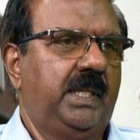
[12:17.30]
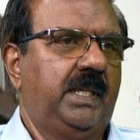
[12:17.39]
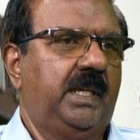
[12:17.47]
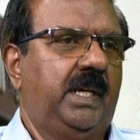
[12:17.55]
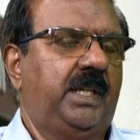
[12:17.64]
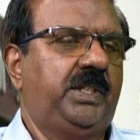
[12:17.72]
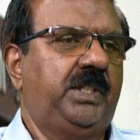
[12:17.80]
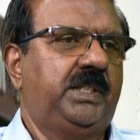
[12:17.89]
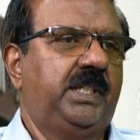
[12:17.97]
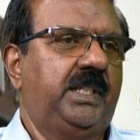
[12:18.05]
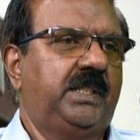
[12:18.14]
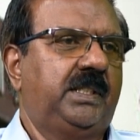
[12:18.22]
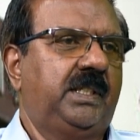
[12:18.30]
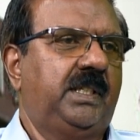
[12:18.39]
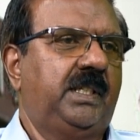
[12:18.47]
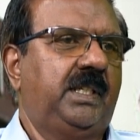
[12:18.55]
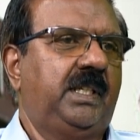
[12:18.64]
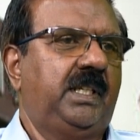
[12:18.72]
and she says,
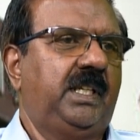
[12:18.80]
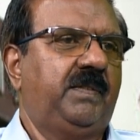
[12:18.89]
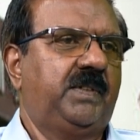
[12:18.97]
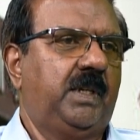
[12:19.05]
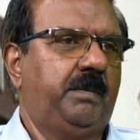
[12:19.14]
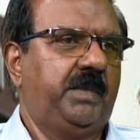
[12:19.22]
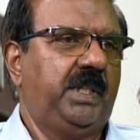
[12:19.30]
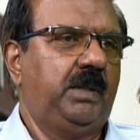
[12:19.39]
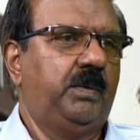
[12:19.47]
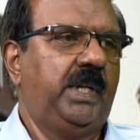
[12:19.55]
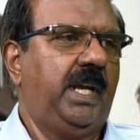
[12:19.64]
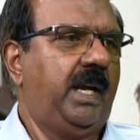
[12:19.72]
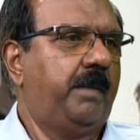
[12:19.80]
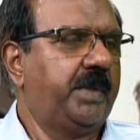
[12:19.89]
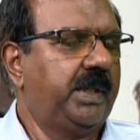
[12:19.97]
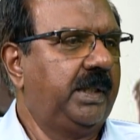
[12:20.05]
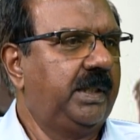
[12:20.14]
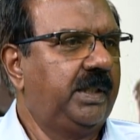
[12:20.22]
if something would
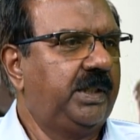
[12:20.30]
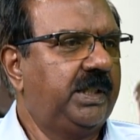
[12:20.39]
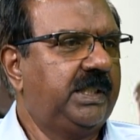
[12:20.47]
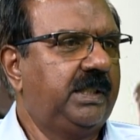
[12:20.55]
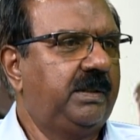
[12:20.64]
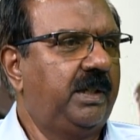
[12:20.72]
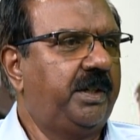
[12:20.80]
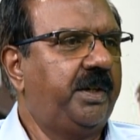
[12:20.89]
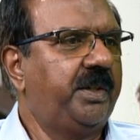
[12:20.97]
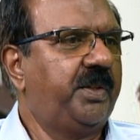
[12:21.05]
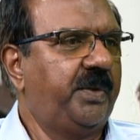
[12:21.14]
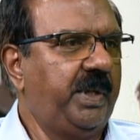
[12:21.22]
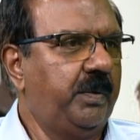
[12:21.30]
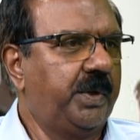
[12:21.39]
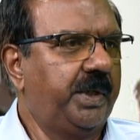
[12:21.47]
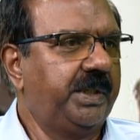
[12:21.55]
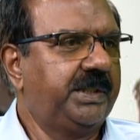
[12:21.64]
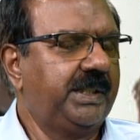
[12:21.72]
happen, just learn 3
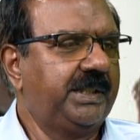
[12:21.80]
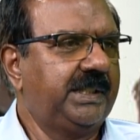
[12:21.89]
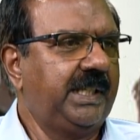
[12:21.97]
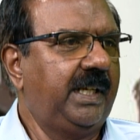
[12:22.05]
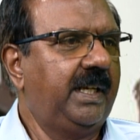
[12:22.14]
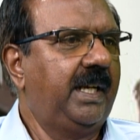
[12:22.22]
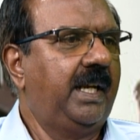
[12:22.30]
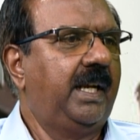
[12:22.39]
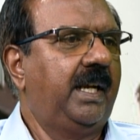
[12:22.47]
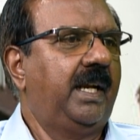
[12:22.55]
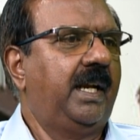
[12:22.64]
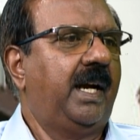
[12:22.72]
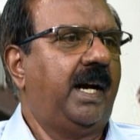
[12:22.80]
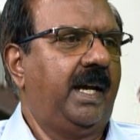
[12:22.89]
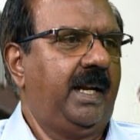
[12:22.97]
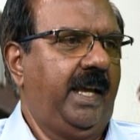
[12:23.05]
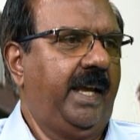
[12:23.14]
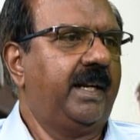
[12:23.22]
words and say,
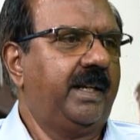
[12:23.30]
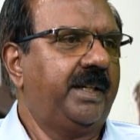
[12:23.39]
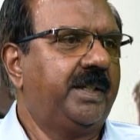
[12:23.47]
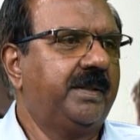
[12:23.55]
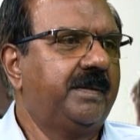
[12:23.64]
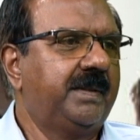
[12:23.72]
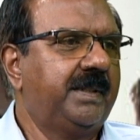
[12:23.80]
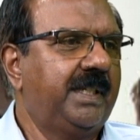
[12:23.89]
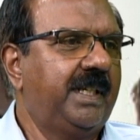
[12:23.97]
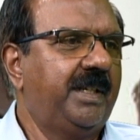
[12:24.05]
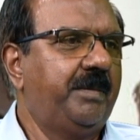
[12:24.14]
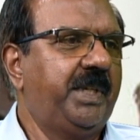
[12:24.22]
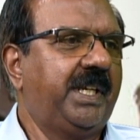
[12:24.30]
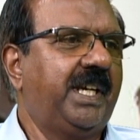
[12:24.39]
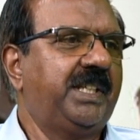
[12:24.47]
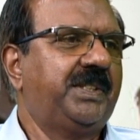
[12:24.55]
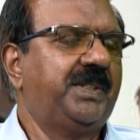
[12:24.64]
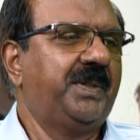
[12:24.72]
I'll handle it.
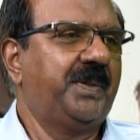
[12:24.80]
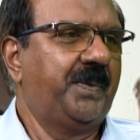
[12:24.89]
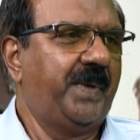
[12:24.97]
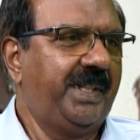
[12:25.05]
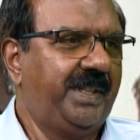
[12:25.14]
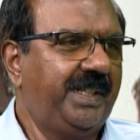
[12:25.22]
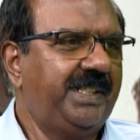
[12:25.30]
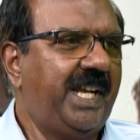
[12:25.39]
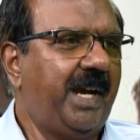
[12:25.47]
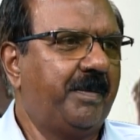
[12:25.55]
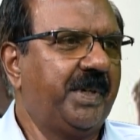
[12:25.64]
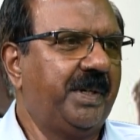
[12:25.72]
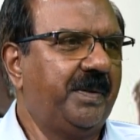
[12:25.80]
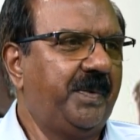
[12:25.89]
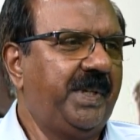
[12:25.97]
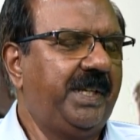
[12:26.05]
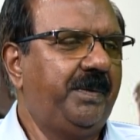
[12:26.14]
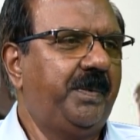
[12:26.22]
Because when things happen,
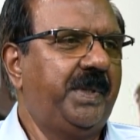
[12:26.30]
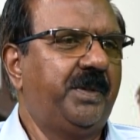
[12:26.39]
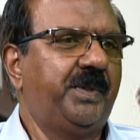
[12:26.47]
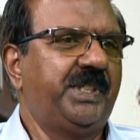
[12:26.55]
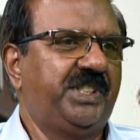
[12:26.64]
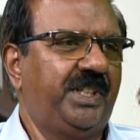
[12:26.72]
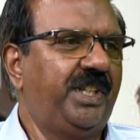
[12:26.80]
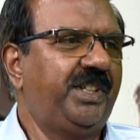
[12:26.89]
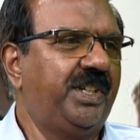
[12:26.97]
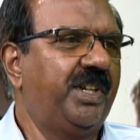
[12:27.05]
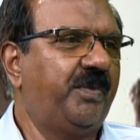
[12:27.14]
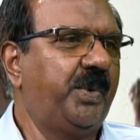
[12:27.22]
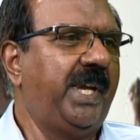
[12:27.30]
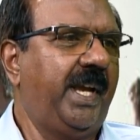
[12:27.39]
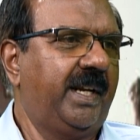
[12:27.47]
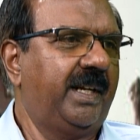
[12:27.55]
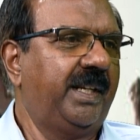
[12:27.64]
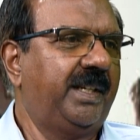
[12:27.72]
we are resilient enough, we
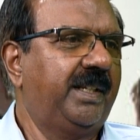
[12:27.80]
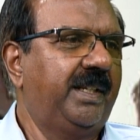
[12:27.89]
handle it.